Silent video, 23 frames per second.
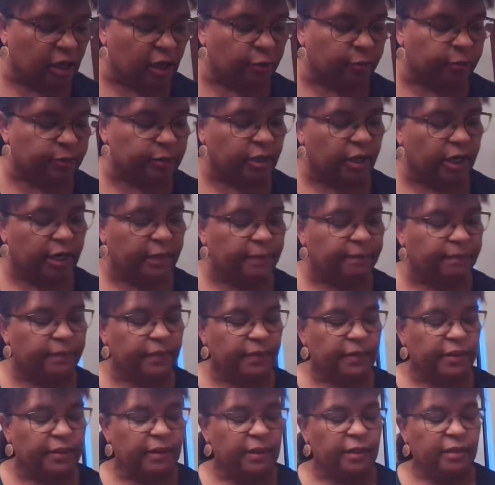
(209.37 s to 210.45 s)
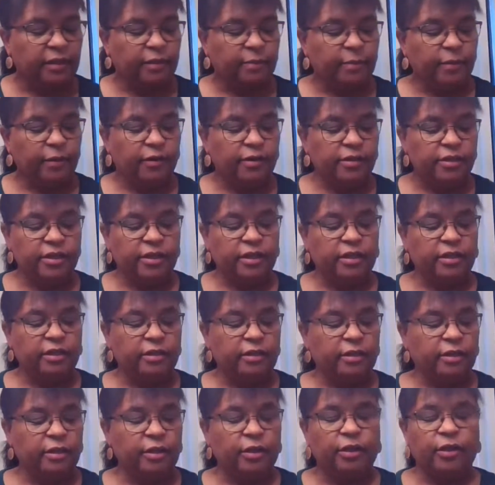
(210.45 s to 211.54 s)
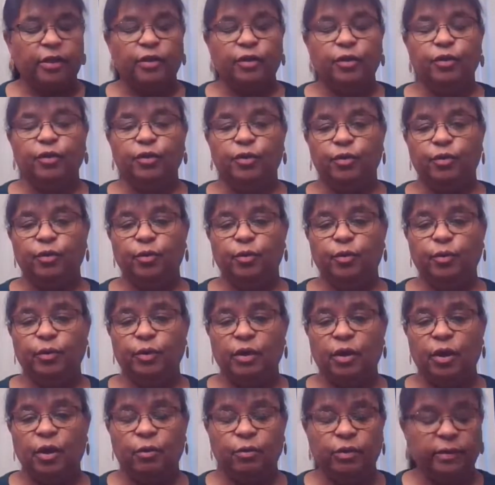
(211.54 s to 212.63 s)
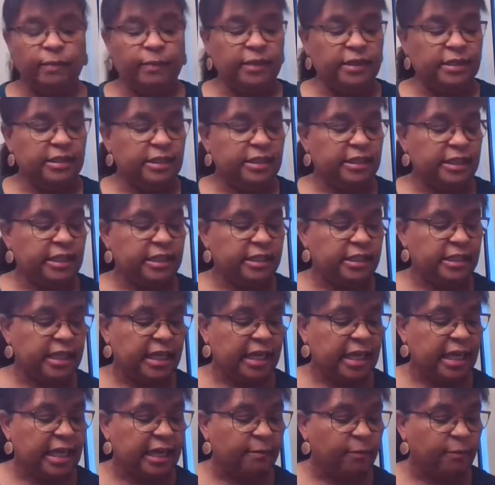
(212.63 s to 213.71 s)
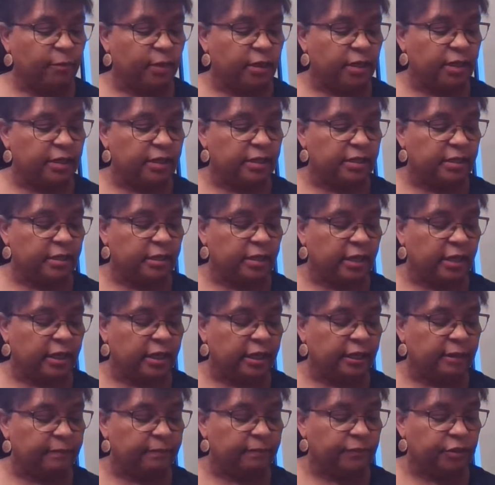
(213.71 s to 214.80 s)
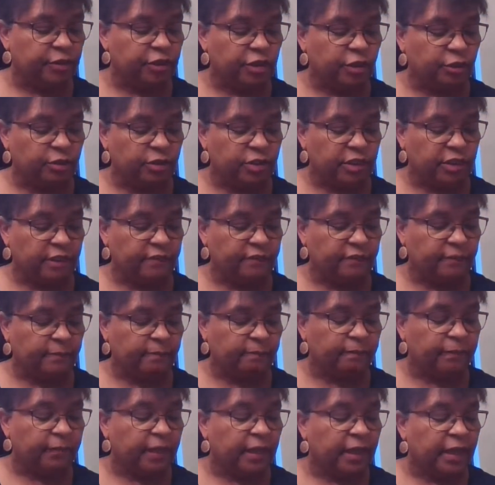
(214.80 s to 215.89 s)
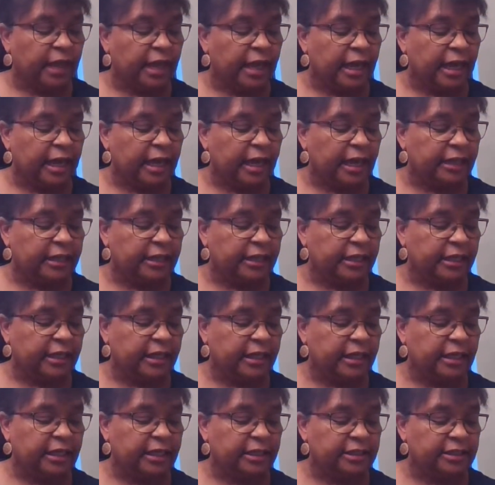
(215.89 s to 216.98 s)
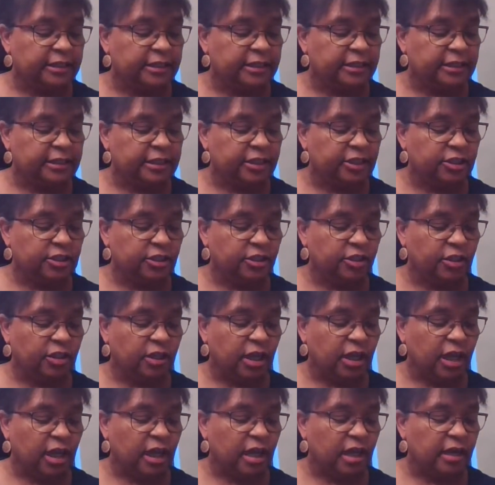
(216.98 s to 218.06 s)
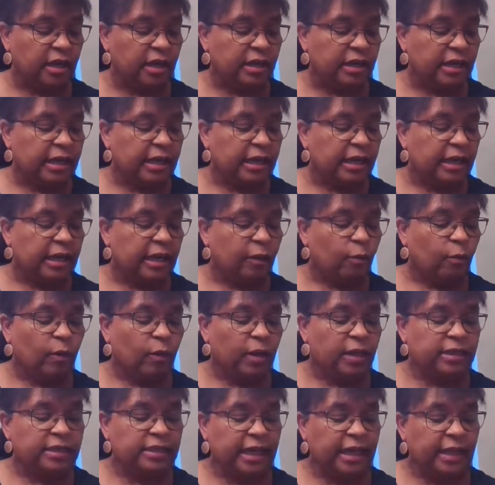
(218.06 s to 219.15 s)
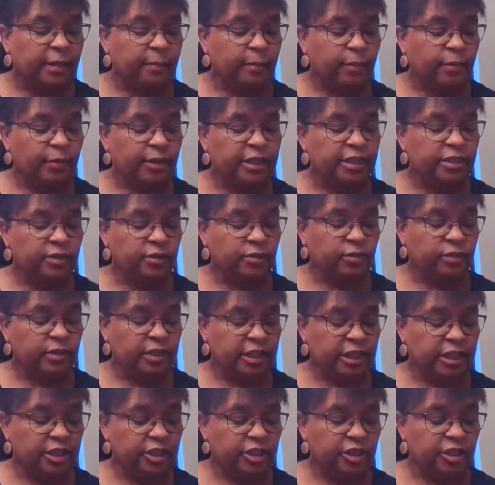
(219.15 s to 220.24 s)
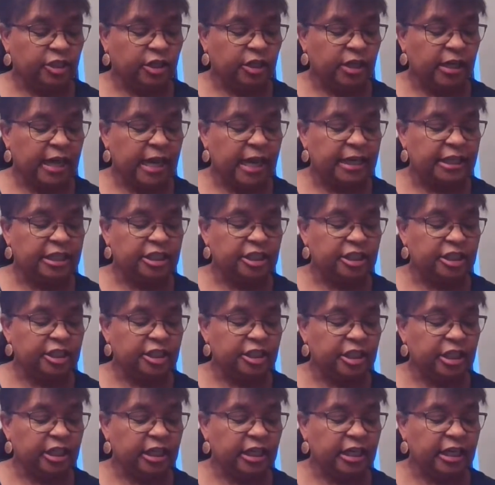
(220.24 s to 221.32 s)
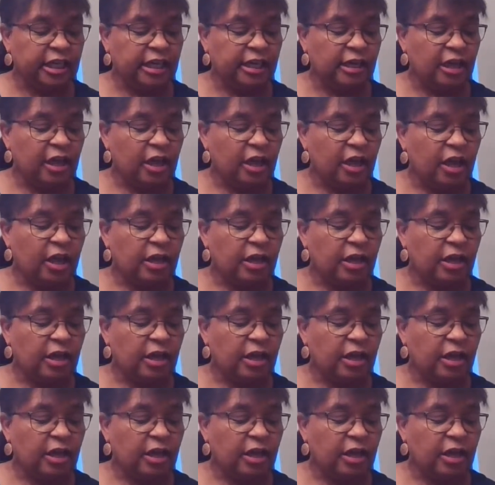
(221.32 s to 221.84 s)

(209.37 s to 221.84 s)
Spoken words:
Oh, sorry. The person who owned the business, his name was Joseph. And his sister-in-law was a preschool teacher, and she